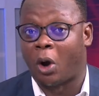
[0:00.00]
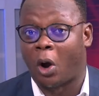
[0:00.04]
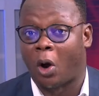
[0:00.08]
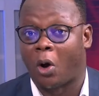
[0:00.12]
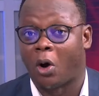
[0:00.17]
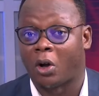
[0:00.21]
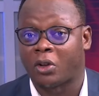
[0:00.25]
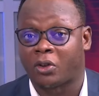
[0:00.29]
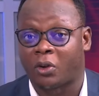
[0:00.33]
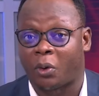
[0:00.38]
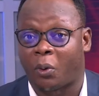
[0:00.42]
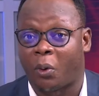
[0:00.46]

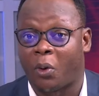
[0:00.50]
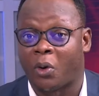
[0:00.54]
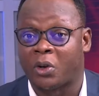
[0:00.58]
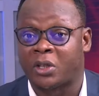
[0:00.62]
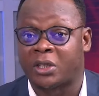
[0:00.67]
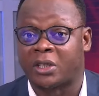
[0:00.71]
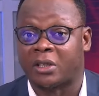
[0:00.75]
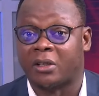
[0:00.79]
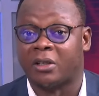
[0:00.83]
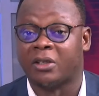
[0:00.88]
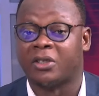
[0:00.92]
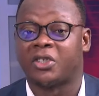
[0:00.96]
Kotoko
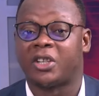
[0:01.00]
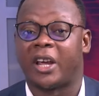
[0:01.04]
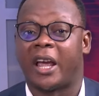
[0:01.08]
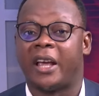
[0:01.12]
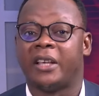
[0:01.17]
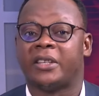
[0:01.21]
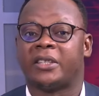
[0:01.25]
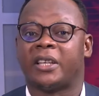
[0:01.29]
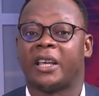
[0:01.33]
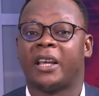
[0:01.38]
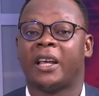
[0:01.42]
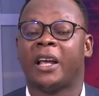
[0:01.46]
still
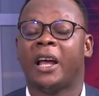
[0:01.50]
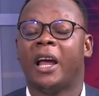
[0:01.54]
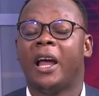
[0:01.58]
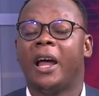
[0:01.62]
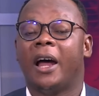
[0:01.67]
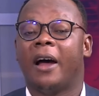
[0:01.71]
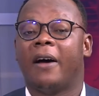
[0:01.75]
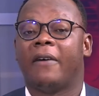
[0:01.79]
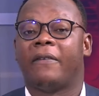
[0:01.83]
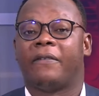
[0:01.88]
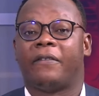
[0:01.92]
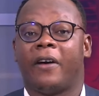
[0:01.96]
chasing
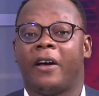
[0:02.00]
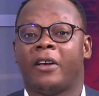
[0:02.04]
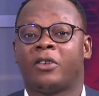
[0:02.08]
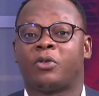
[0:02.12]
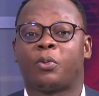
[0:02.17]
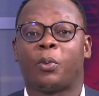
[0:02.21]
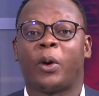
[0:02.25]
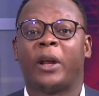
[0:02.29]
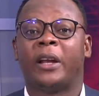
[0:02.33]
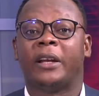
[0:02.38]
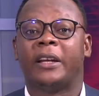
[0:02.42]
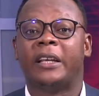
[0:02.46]
a first
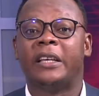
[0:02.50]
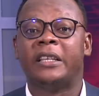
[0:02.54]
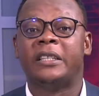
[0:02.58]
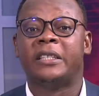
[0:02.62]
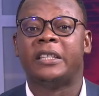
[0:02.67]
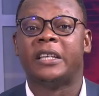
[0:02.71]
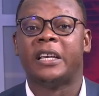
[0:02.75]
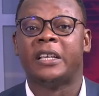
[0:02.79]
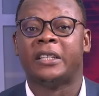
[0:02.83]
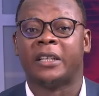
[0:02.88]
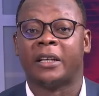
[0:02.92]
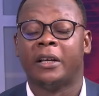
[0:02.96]
win this
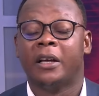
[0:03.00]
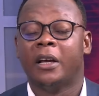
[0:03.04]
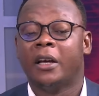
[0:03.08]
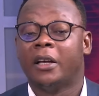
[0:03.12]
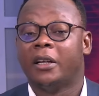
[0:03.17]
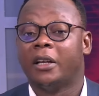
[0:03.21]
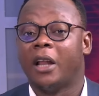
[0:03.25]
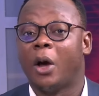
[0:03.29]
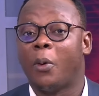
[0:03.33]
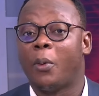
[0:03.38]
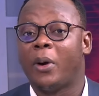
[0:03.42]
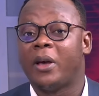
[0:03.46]
season.
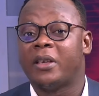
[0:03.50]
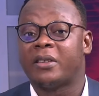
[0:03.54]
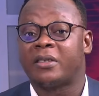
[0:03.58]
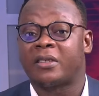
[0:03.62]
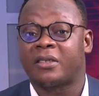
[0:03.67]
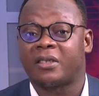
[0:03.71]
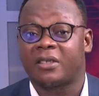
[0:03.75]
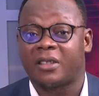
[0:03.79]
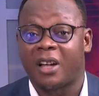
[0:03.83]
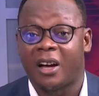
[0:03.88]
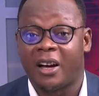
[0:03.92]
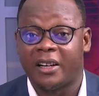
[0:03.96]
They were
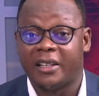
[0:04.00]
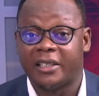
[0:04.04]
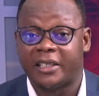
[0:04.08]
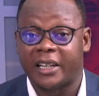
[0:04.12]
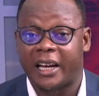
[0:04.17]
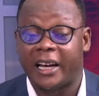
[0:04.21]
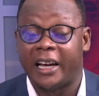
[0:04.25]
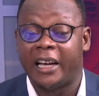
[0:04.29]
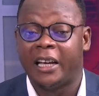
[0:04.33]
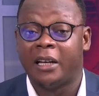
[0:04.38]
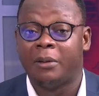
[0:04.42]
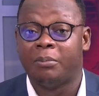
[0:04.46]
stunned
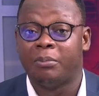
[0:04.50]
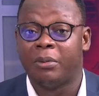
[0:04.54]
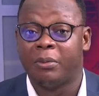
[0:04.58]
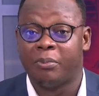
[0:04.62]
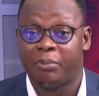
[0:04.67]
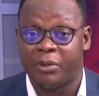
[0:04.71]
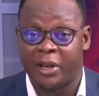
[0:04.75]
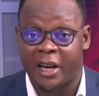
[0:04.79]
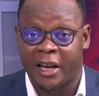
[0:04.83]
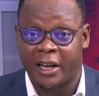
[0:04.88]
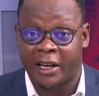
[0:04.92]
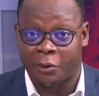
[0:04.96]
in
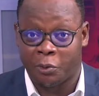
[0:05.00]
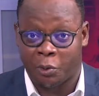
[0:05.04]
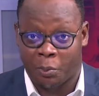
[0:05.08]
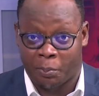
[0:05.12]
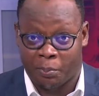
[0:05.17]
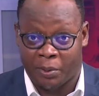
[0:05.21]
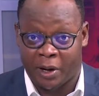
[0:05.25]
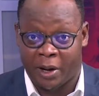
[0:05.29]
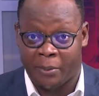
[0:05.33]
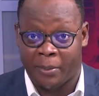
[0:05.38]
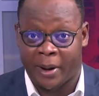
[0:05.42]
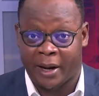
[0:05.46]
BBN. We'll
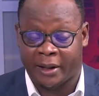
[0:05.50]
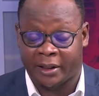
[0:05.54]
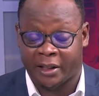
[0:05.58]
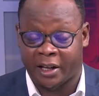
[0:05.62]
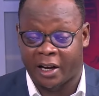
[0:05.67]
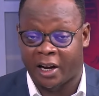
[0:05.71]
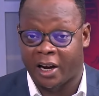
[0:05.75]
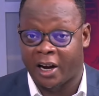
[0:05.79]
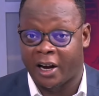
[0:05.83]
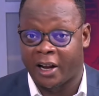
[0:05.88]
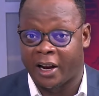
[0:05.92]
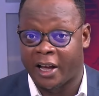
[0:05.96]
play back the
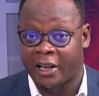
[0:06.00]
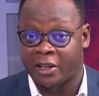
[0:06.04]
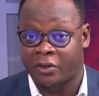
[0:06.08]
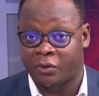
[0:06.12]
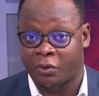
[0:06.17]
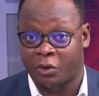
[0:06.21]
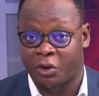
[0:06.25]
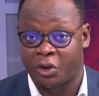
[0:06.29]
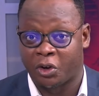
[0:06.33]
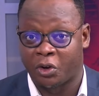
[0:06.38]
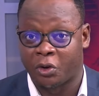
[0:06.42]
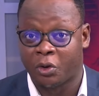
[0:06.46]
highlights
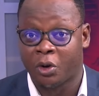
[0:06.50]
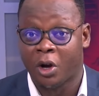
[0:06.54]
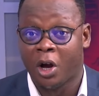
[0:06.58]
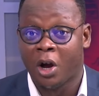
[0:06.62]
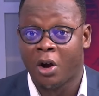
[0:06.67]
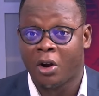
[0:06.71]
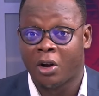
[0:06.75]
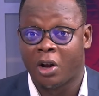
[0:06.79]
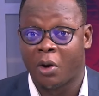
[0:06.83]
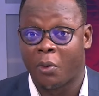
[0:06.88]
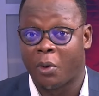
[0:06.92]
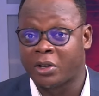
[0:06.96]
for you.
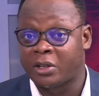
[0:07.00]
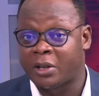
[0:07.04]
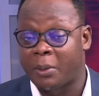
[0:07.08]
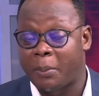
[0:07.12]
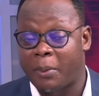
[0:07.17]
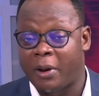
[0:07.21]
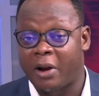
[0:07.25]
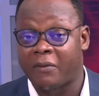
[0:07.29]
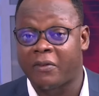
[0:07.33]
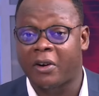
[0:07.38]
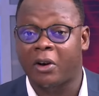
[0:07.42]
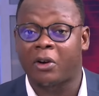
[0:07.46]
There was a
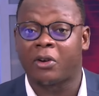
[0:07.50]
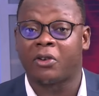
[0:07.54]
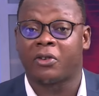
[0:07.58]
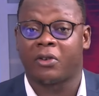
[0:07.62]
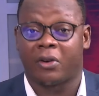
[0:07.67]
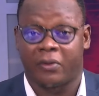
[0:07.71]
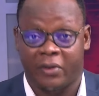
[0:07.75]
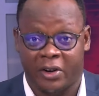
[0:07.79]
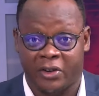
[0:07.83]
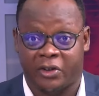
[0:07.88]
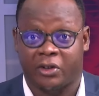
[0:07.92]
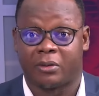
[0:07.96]
bit of a
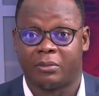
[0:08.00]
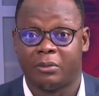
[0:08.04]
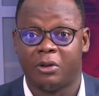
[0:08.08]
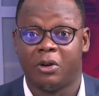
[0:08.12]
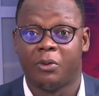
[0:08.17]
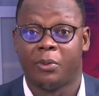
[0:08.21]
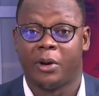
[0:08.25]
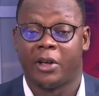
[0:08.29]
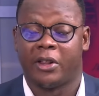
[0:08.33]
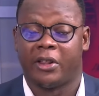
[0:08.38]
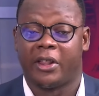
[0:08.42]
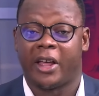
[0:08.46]
controversial
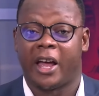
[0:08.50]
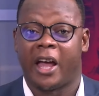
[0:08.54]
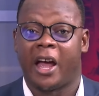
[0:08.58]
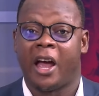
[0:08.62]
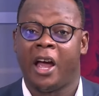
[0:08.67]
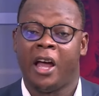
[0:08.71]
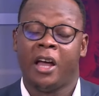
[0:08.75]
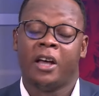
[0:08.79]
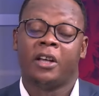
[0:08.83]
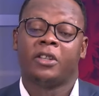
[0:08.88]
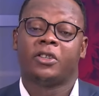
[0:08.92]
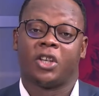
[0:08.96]
movement there
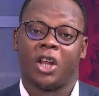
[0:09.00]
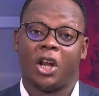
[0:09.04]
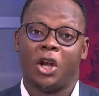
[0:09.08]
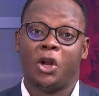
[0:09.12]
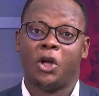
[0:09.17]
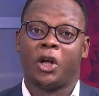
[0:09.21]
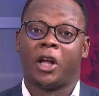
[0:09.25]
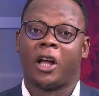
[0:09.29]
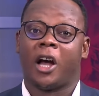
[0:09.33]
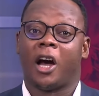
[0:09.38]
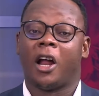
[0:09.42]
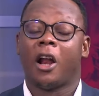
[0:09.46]
to
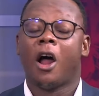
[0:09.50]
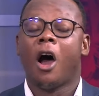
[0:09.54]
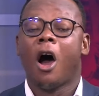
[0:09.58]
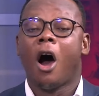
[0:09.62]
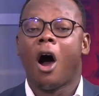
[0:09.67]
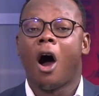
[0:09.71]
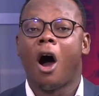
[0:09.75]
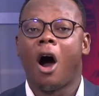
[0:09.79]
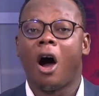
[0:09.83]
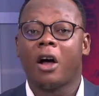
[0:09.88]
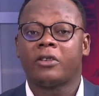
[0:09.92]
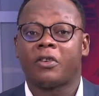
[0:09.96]
look at.
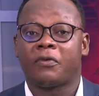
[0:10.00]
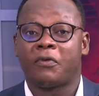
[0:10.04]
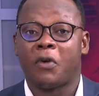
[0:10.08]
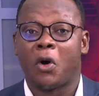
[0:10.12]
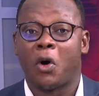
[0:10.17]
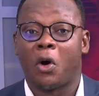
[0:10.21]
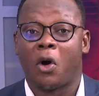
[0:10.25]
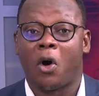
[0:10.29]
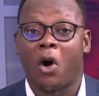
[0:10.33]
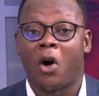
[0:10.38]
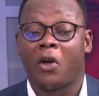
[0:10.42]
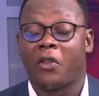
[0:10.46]

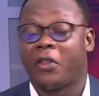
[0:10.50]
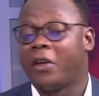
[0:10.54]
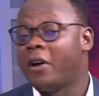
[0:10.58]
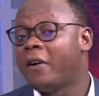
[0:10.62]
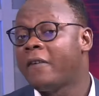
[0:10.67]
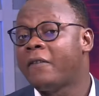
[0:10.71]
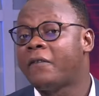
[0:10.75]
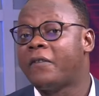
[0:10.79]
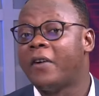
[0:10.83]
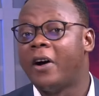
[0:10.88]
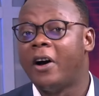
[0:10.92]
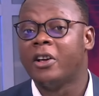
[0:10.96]
Huddersfield got their
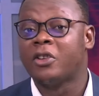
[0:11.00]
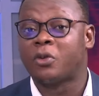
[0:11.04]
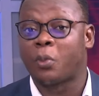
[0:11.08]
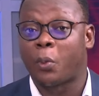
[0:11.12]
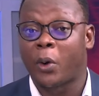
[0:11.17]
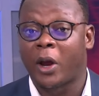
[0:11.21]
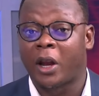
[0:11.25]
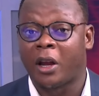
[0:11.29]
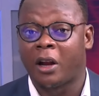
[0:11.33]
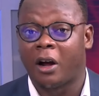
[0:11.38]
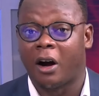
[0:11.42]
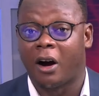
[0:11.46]
first
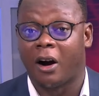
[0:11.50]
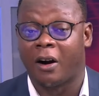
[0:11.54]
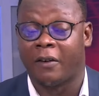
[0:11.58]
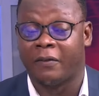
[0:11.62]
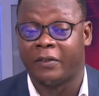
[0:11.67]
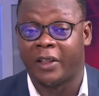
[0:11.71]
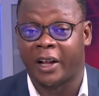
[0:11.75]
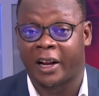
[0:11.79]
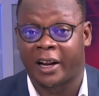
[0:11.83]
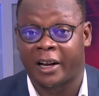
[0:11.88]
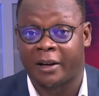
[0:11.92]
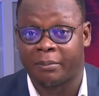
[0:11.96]
win of
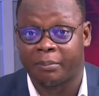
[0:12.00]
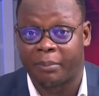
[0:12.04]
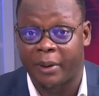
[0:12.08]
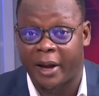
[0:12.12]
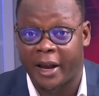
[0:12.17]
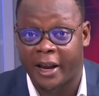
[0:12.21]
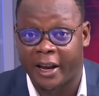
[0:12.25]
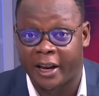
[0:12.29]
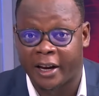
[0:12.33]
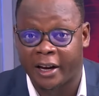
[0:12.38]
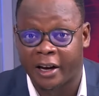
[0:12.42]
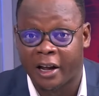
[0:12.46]
the
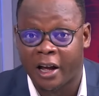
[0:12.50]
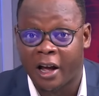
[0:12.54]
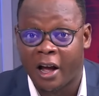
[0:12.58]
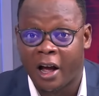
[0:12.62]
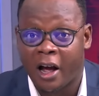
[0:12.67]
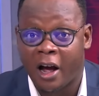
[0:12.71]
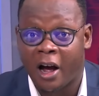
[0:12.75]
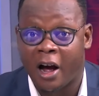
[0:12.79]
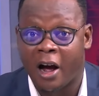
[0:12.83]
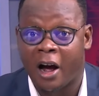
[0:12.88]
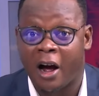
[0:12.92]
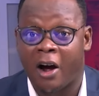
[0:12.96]
campaign,
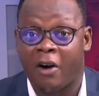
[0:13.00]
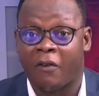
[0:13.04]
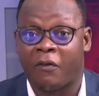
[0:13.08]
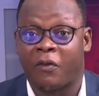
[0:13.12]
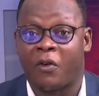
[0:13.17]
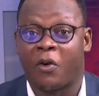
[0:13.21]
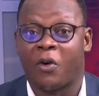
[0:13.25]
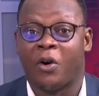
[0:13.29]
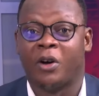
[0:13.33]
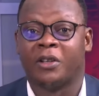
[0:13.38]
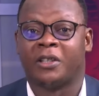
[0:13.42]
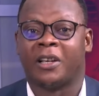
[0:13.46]
of
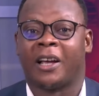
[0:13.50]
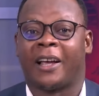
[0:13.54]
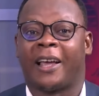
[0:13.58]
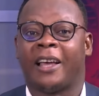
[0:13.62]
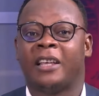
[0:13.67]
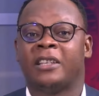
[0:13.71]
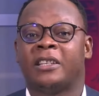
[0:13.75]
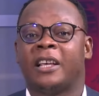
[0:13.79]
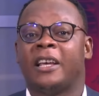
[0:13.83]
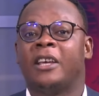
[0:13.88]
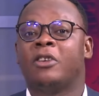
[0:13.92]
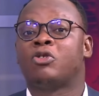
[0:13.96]
course,
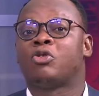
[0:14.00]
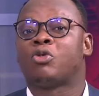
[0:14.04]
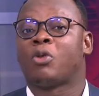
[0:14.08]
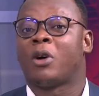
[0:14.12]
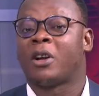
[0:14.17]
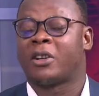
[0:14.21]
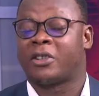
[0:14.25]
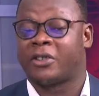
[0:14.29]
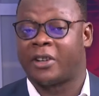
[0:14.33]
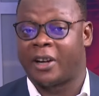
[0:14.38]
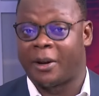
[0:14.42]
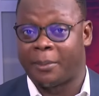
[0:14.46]
against
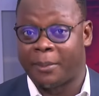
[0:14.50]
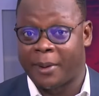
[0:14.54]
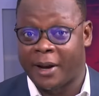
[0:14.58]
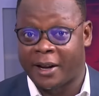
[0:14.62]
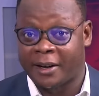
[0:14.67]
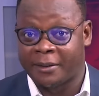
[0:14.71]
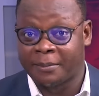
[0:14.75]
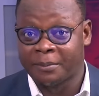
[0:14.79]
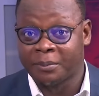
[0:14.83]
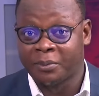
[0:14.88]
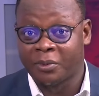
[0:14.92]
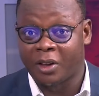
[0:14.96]
Insua
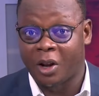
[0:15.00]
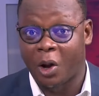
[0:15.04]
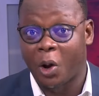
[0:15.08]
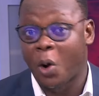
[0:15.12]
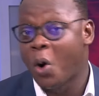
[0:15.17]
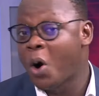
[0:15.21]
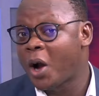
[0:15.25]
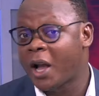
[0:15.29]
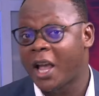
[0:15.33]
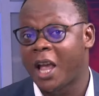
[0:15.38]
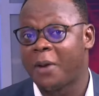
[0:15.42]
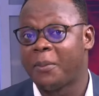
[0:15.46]
Treman. The
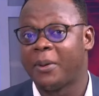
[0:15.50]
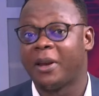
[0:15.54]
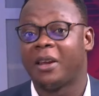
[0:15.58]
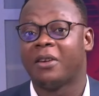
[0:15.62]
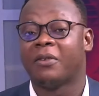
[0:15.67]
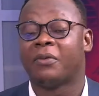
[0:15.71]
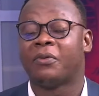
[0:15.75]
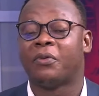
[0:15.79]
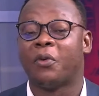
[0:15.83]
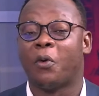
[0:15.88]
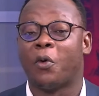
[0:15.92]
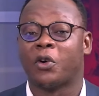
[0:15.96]
goal came in the
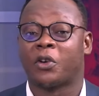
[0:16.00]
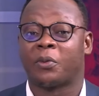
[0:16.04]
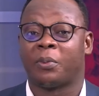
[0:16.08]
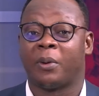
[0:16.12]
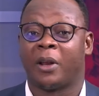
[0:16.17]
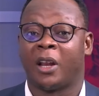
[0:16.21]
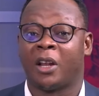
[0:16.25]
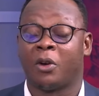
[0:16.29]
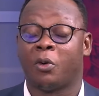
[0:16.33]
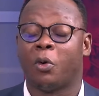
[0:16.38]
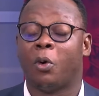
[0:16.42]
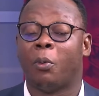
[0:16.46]
4th
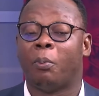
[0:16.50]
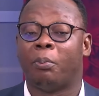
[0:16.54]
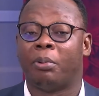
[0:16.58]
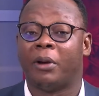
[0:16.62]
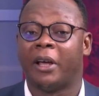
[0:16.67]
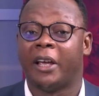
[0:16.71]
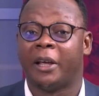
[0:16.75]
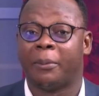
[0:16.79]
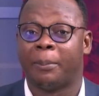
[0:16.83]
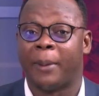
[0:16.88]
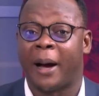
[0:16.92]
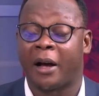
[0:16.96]
minute. We'll
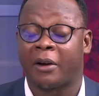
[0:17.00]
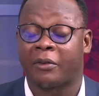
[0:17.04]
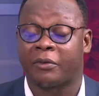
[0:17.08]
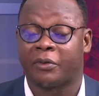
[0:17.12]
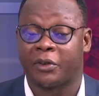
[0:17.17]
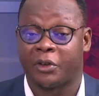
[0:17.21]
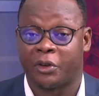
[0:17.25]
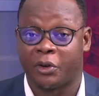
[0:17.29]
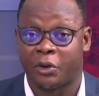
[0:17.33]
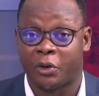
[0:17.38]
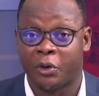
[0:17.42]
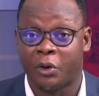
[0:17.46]
play it back for
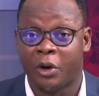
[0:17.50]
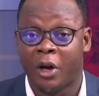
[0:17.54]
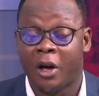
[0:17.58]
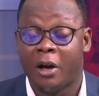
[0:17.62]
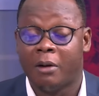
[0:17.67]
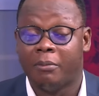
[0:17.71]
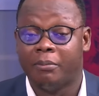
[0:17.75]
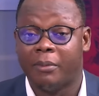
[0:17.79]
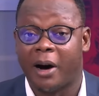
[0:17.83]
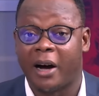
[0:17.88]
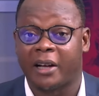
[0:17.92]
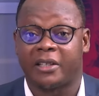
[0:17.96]
you.
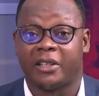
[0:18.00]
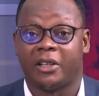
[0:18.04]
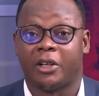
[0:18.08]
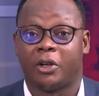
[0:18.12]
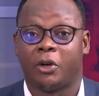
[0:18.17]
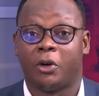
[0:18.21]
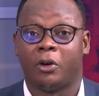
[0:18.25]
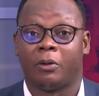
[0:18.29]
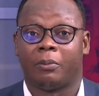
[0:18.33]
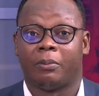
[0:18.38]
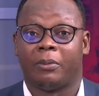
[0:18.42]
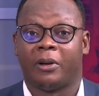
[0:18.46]
Martin
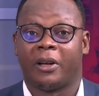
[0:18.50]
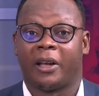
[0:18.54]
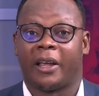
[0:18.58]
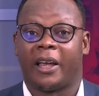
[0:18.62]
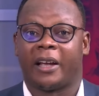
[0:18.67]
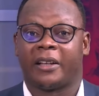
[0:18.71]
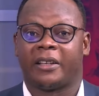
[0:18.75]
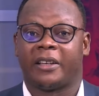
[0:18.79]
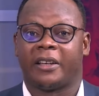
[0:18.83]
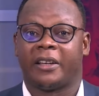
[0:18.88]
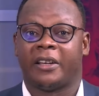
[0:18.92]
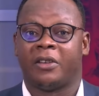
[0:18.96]
Kootman
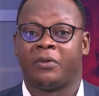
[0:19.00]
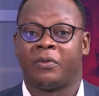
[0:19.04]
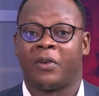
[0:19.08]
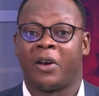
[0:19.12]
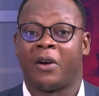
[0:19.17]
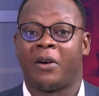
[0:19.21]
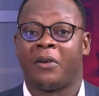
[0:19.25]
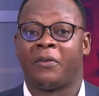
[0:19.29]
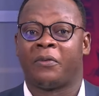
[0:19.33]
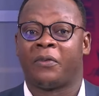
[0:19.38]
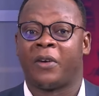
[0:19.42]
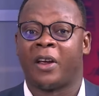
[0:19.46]
getting his
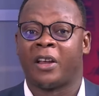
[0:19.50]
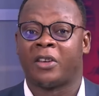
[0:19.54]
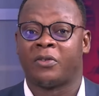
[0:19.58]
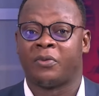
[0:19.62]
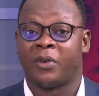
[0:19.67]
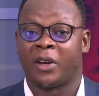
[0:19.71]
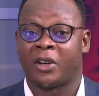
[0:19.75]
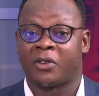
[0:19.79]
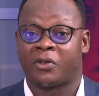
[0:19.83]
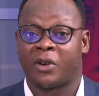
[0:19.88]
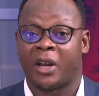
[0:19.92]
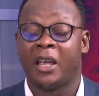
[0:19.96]
very first
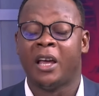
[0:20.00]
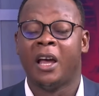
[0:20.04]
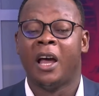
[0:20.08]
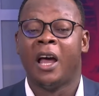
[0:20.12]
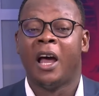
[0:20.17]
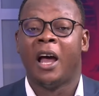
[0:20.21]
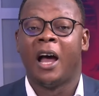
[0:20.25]
victory.